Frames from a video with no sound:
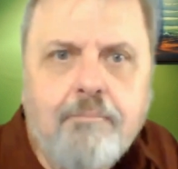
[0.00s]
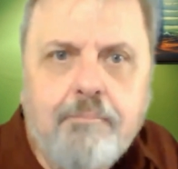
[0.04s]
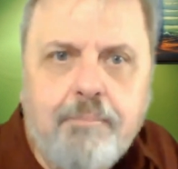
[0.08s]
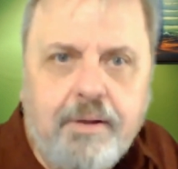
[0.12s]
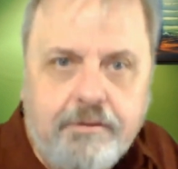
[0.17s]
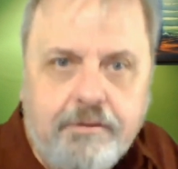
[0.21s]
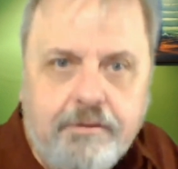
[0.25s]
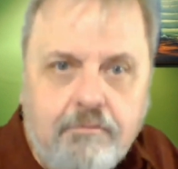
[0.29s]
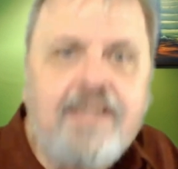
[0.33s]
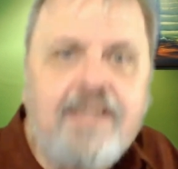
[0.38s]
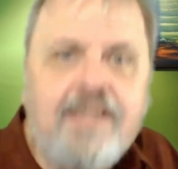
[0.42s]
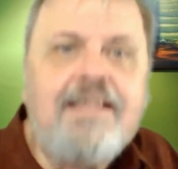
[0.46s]

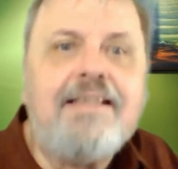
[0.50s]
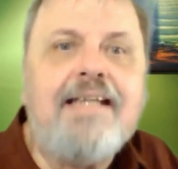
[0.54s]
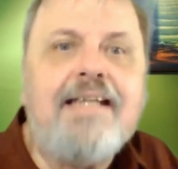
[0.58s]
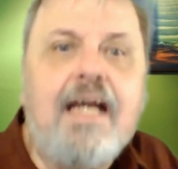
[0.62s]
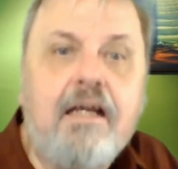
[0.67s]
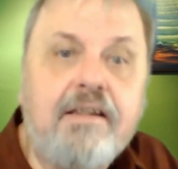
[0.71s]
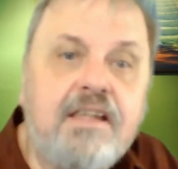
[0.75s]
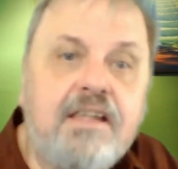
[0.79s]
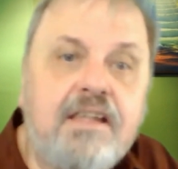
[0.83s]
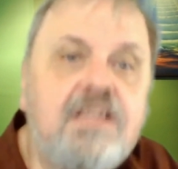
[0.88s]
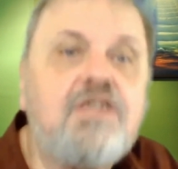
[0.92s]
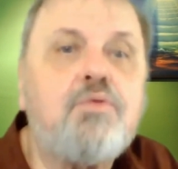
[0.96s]
But right
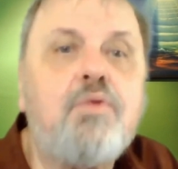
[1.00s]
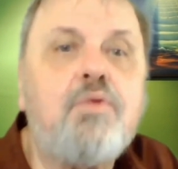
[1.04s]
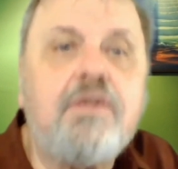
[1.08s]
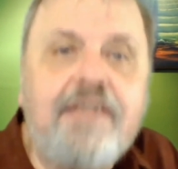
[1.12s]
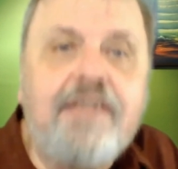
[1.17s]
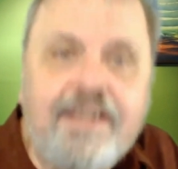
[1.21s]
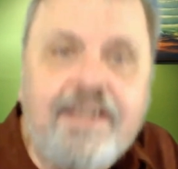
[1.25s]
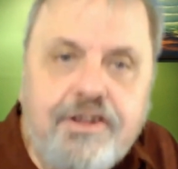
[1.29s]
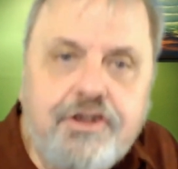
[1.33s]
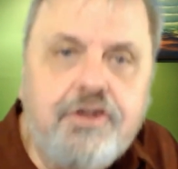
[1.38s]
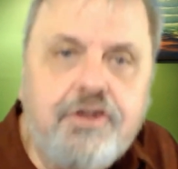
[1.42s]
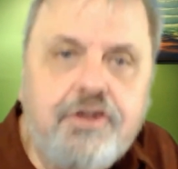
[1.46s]
now, this will
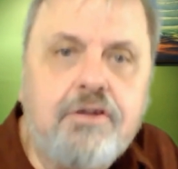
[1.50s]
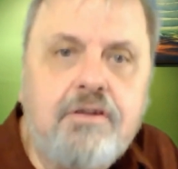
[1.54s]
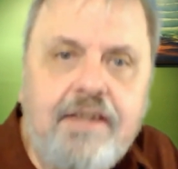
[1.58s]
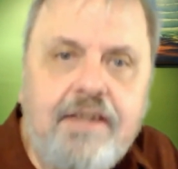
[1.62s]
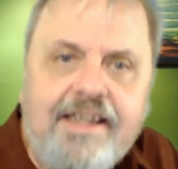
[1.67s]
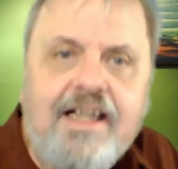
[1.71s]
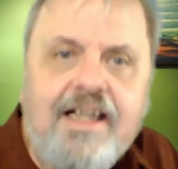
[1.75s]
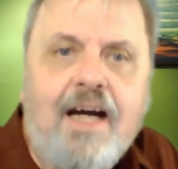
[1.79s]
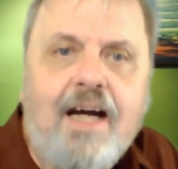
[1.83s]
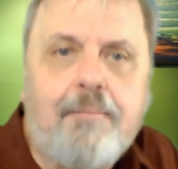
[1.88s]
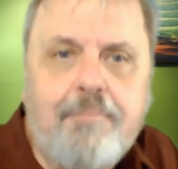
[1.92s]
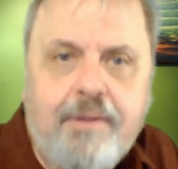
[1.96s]
get your
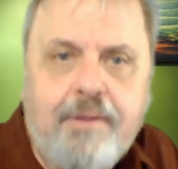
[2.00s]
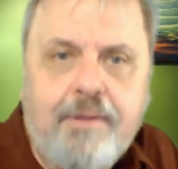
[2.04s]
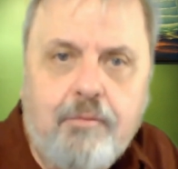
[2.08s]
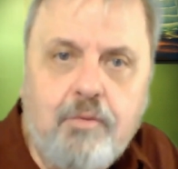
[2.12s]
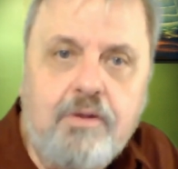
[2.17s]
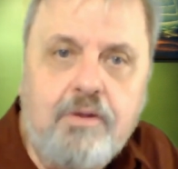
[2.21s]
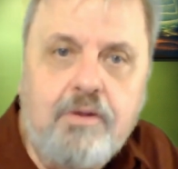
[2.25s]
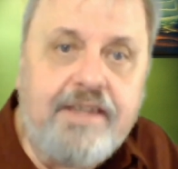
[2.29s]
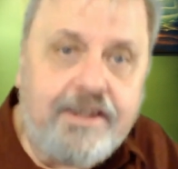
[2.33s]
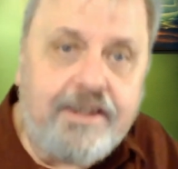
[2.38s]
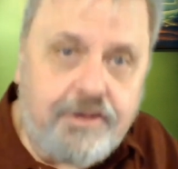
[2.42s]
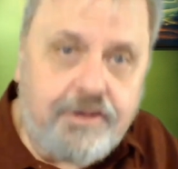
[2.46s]
leg up. It
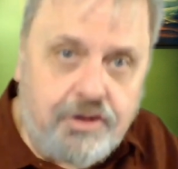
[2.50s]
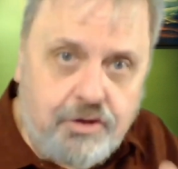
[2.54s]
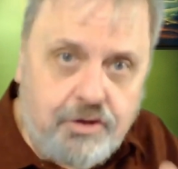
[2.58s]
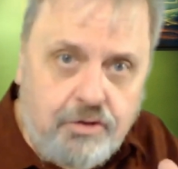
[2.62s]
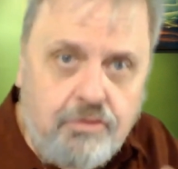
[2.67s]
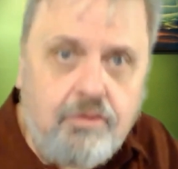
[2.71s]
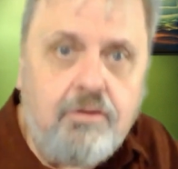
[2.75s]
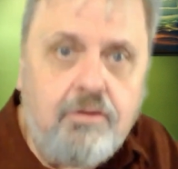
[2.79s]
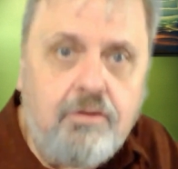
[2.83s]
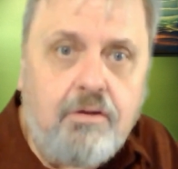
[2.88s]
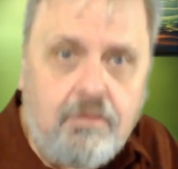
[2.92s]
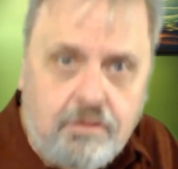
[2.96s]
will get
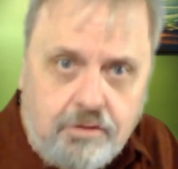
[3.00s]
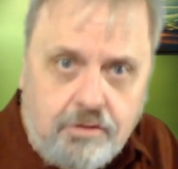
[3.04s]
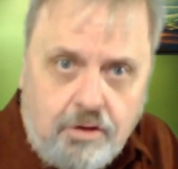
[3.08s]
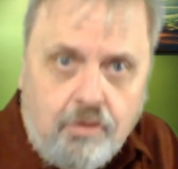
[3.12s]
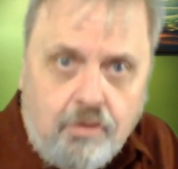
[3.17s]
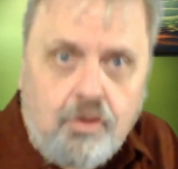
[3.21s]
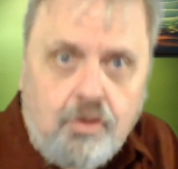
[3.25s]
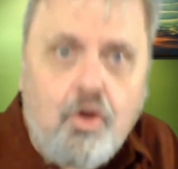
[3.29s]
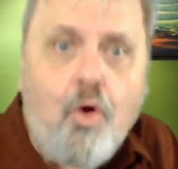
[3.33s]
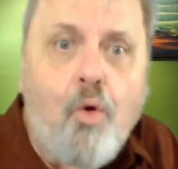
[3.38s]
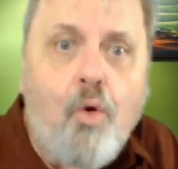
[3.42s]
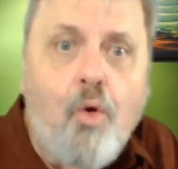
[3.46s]
you
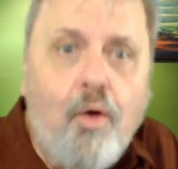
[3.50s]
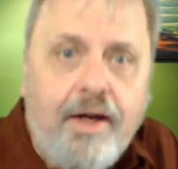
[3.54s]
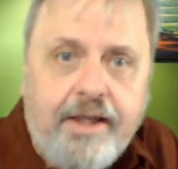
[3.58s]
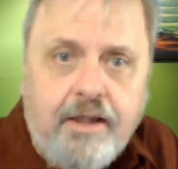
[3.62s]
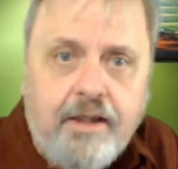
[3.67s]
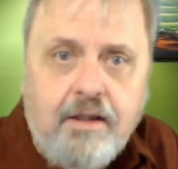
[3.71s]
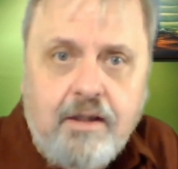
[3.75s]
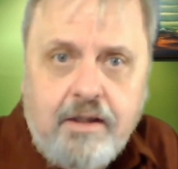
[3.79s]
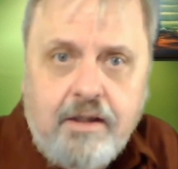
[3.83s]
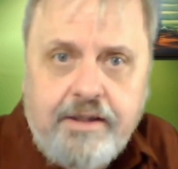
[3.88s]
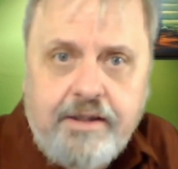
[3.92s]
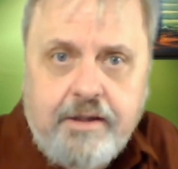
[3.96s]

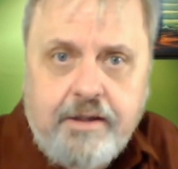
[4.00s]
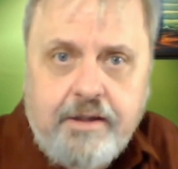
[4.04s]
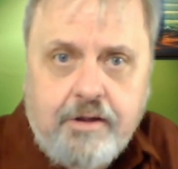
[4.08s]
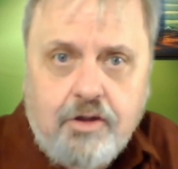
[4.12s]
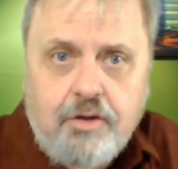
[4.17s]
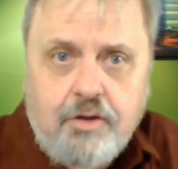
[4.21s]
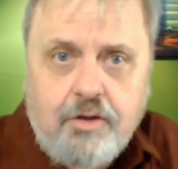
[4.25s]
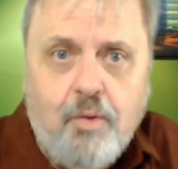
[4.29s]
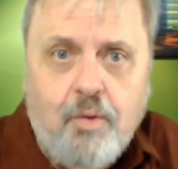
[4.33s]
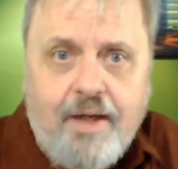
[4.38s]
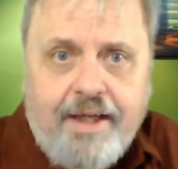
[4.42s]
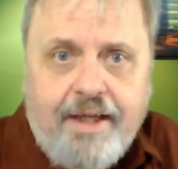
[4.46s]
going in a
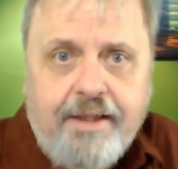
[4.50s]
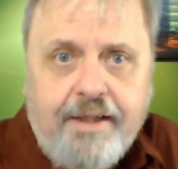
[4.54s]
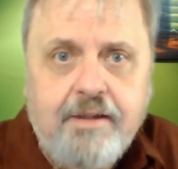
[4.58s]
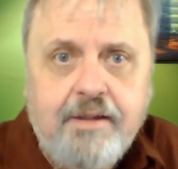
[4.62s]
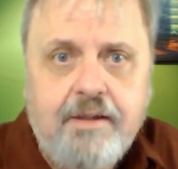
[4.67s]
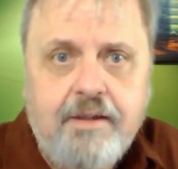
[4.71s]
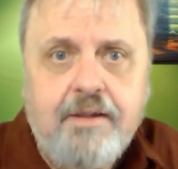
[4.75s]
good way.